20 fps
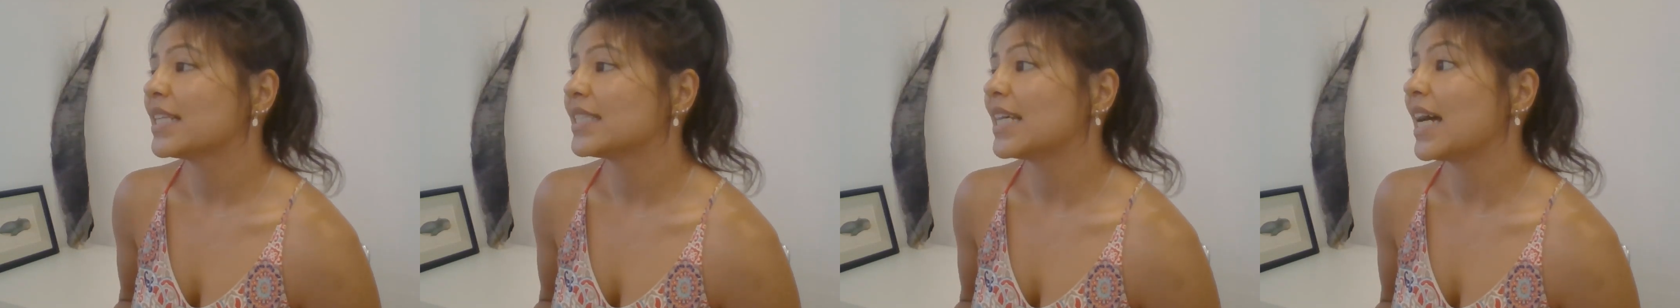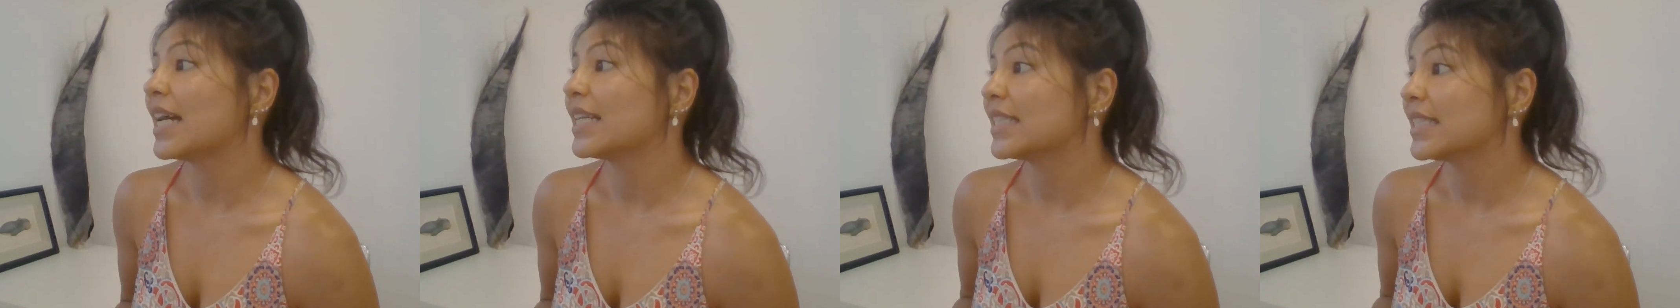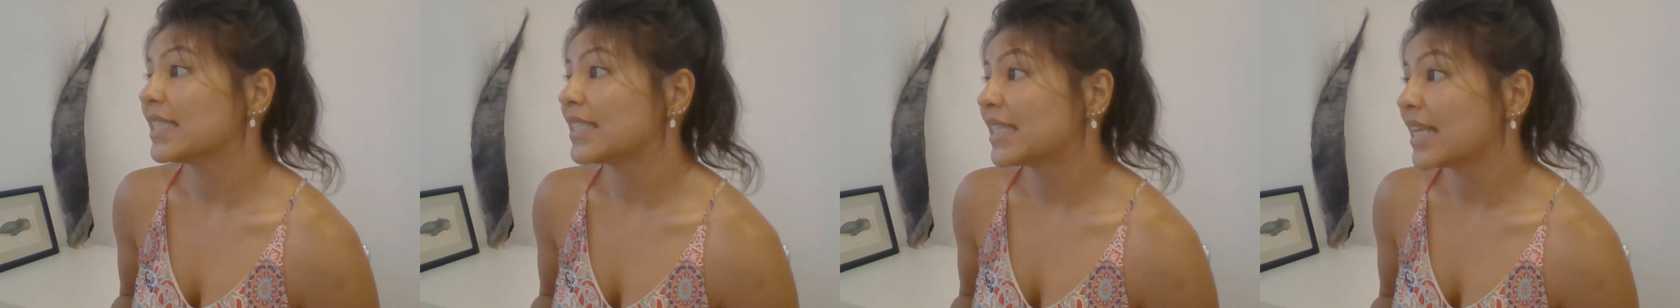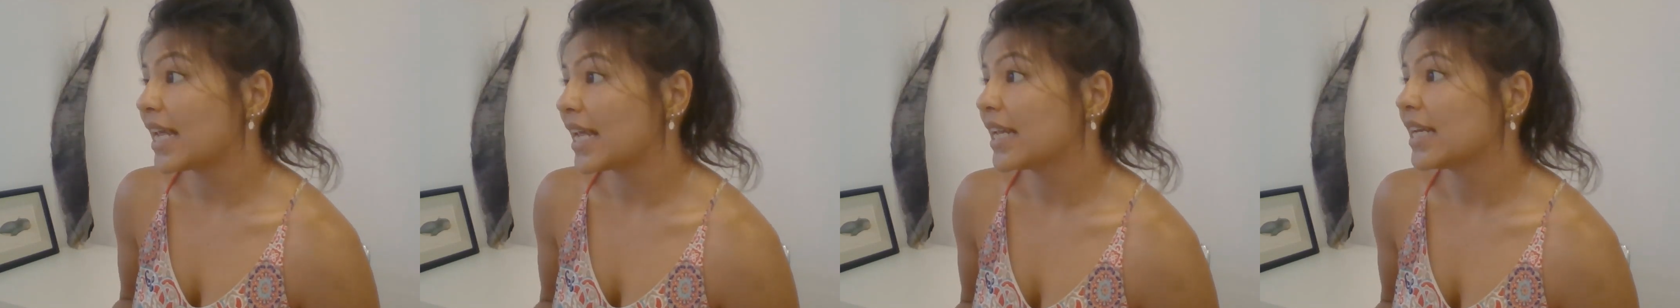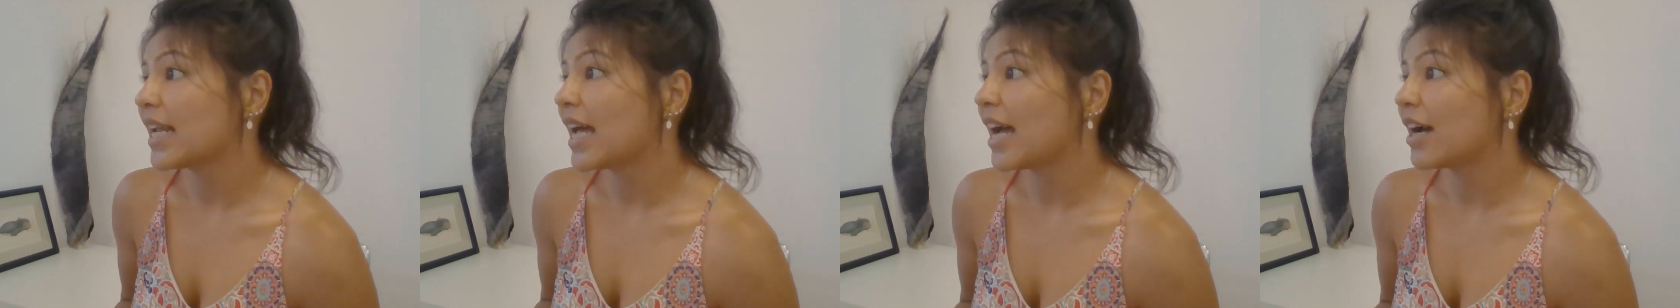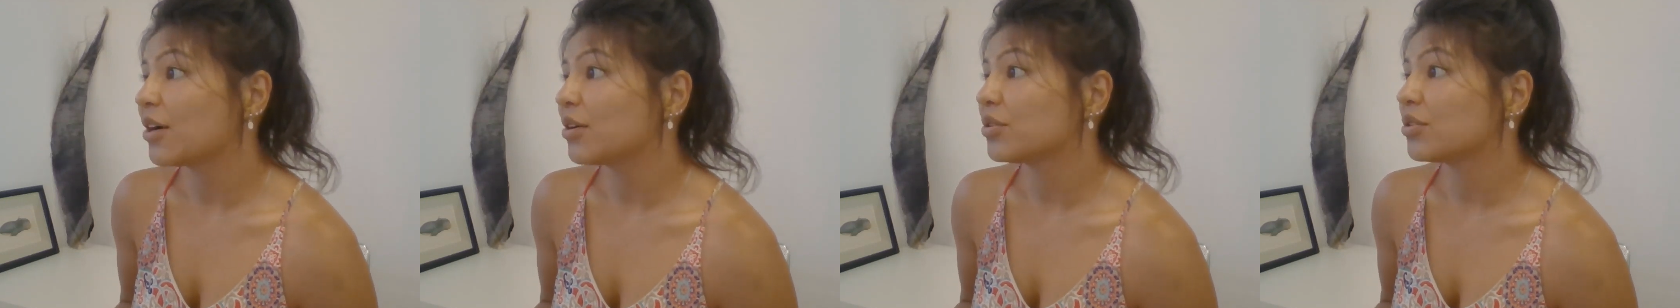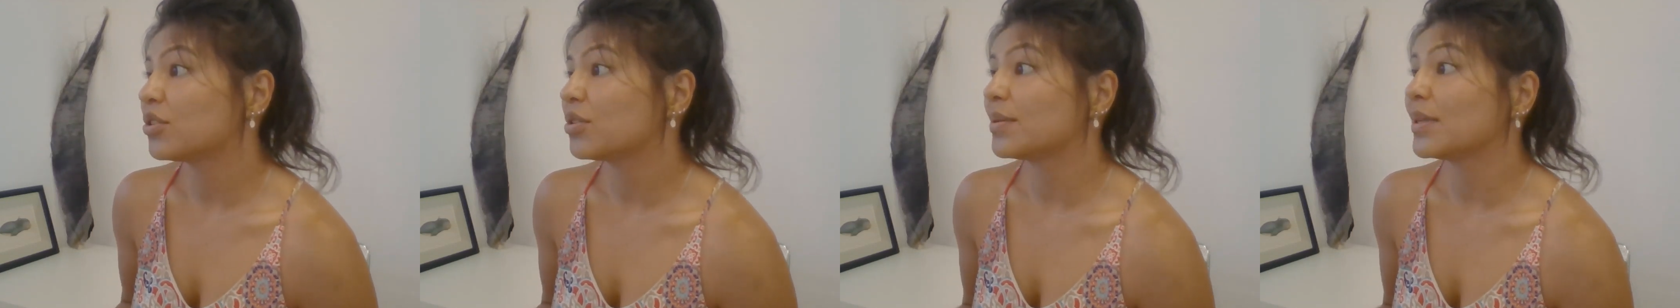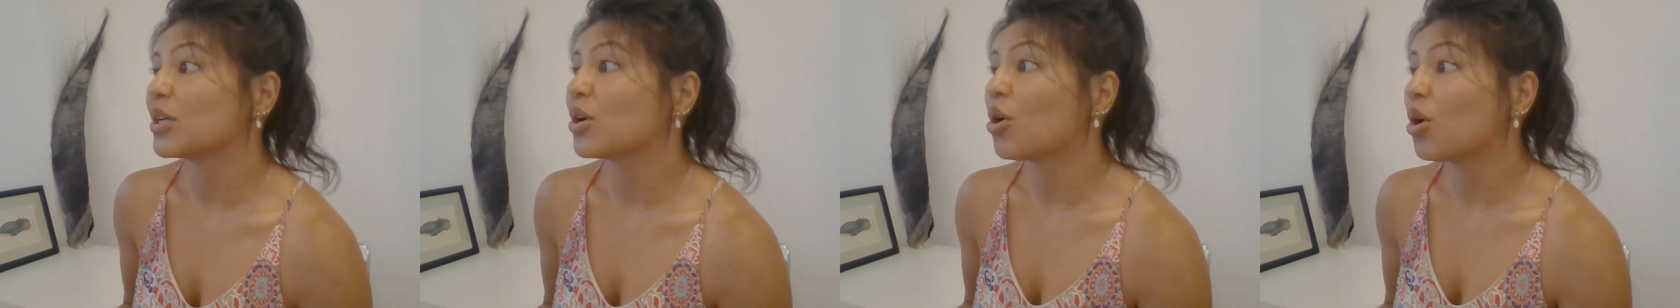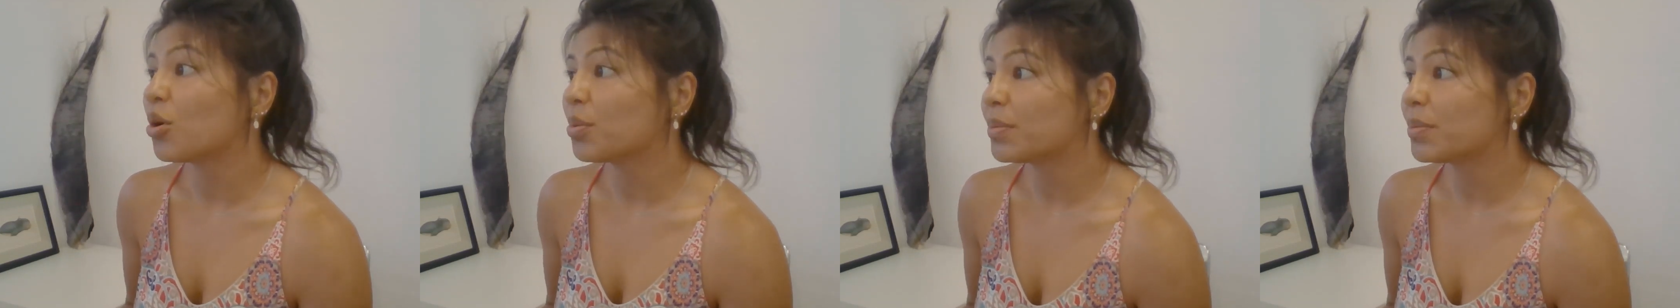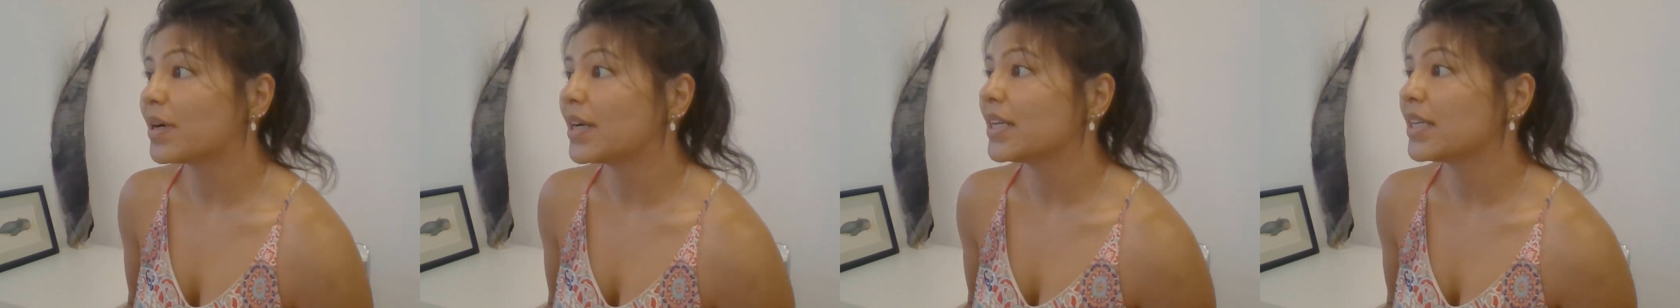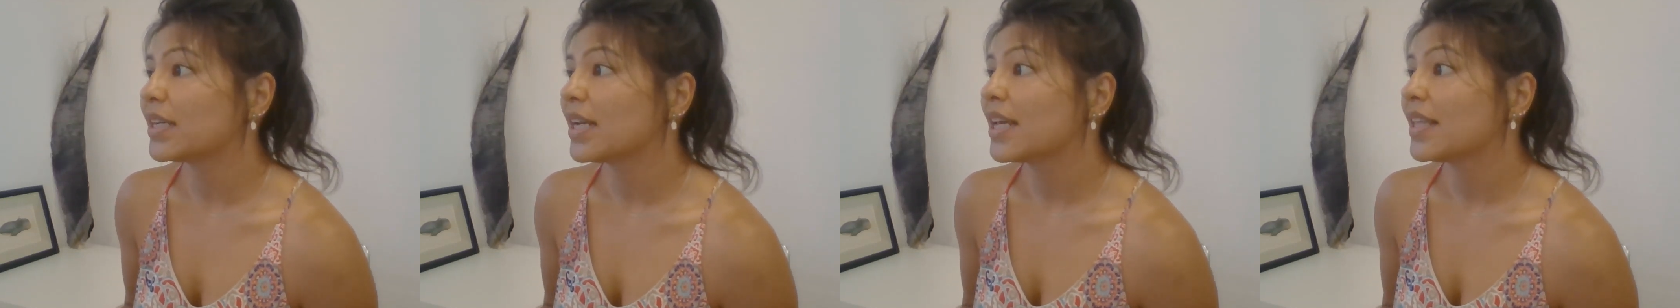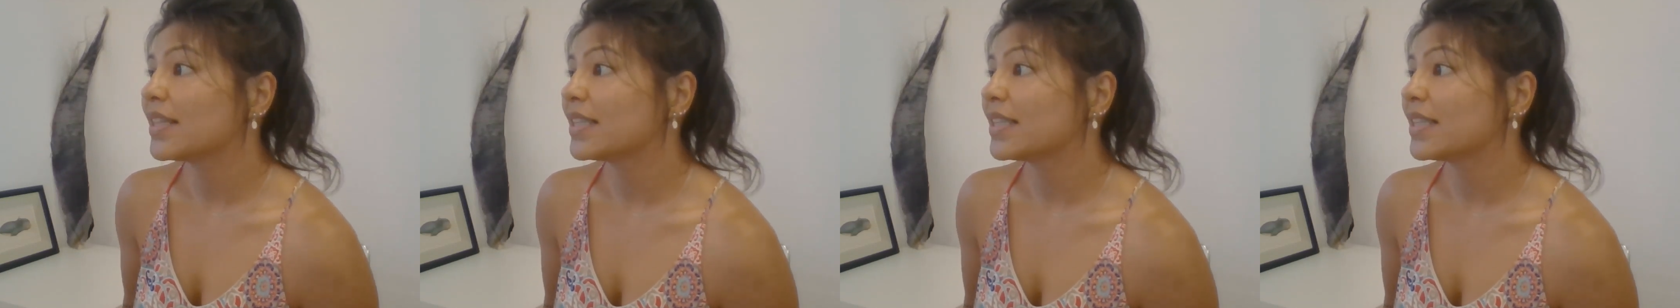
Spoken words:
to understand how to incorporate